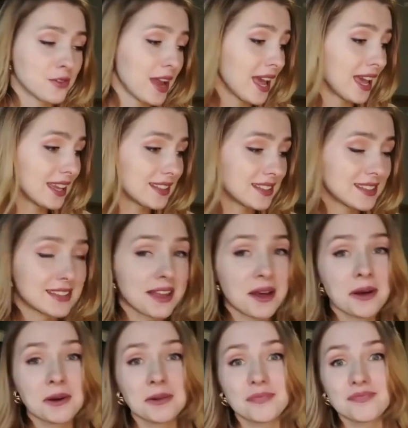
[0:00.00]
Great,
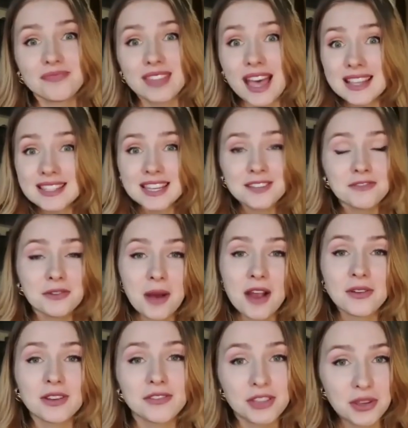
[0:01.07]
so that's it for
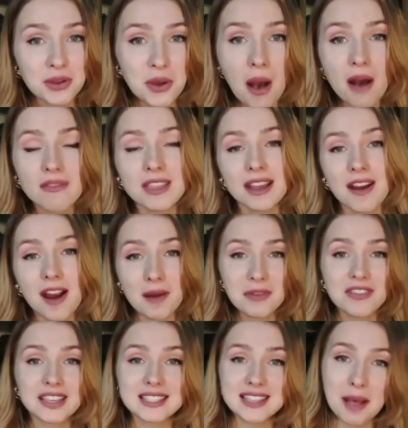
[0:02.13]
my review of the
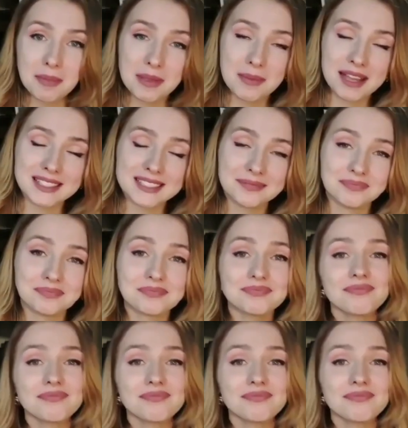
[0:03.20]
CarboFix supplement.